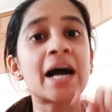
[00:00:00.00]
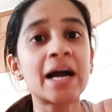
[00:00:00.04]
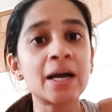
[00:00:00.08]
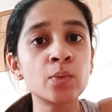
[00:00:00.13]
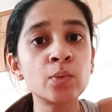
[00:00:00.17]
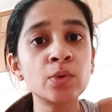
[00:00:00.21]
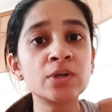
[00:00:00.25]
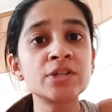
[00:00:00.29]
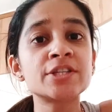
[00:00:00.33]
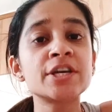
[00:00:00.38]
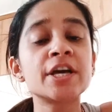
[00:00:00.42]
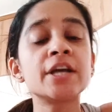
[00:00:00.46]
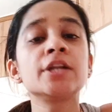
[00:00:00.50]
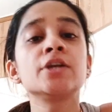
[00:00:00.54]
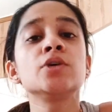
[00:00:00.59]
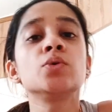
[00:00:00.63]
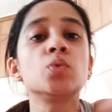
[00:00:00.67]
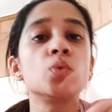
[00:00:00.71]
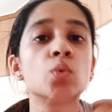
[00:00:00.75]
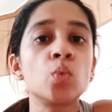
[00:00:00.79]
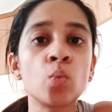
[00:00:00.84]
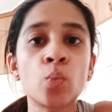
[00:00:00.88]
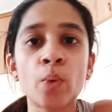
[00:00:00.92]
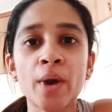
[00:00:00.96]
I will tell
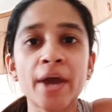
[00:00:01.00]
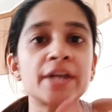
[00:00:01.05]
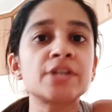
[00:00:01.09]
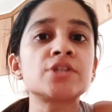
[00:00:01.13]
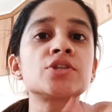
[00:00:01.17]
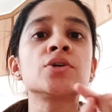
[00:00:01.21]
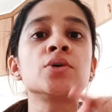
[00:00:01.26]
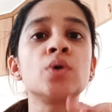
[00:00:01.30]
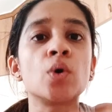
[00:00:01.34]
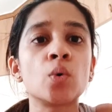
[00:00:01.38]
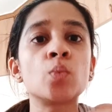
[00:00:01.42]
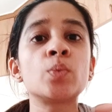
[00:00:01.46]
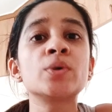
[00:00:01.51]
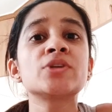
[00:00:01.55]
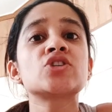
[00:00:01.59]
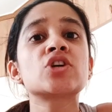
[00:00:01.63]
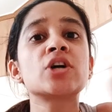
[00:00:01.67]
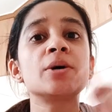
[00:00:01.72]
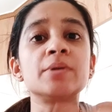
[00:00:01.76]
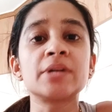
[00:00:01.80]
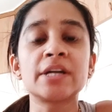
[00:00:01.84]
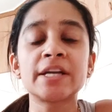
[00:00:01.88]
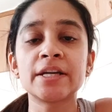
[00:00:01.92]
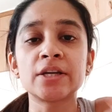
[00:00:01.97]
you where to go, which
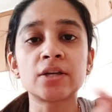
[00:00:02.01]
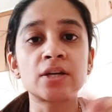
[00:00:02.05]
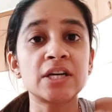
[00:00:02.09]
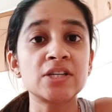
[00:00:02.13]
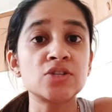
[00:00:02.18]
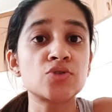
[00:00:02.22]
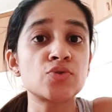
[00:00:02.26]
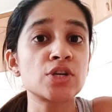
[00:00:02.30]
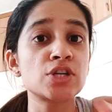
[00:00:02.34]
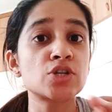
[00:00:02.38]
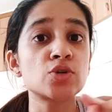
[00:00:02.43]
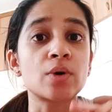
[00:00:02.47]
country